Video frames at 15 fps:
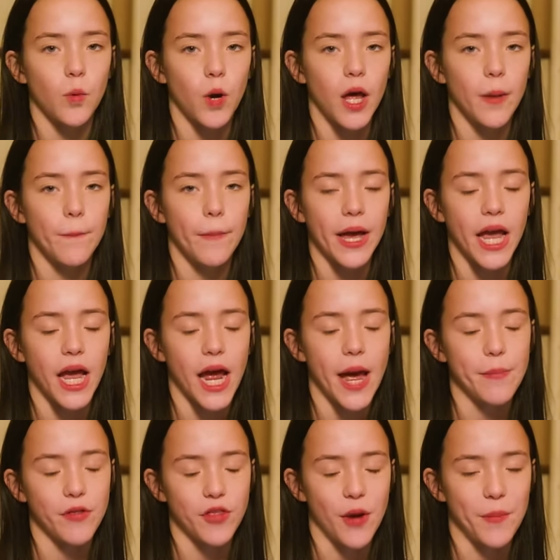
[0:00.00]
what, by getting
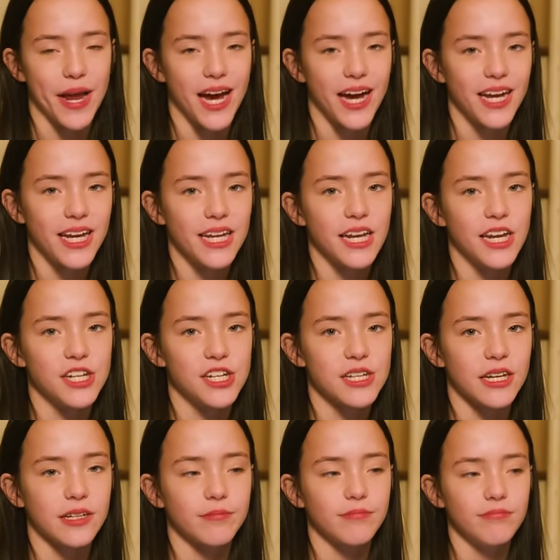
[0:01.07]
hypothermia? And
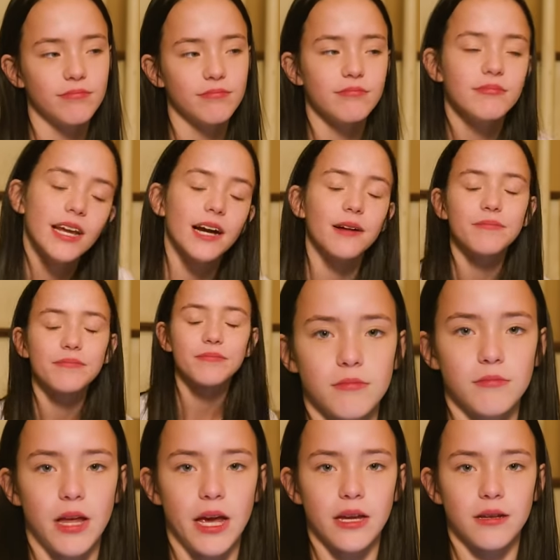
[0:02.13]
she's like, yeah,
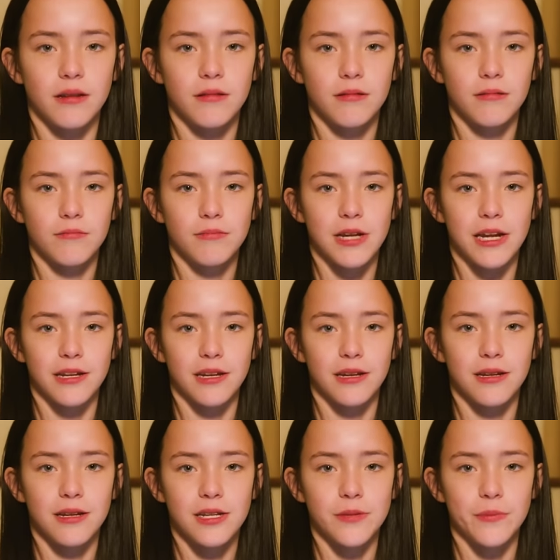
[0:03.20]
lying, pretending
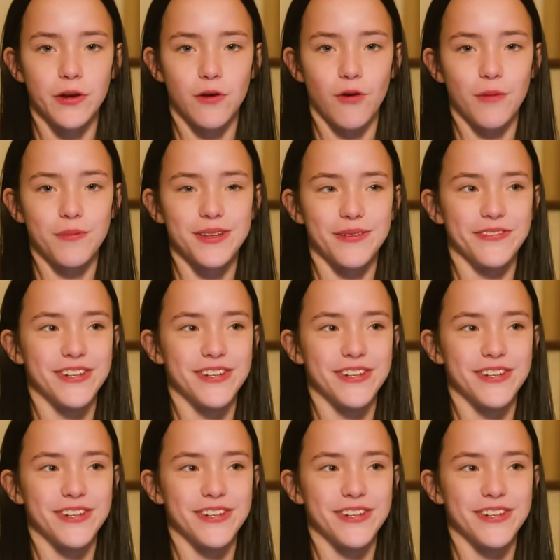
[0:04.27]
to be a corpse.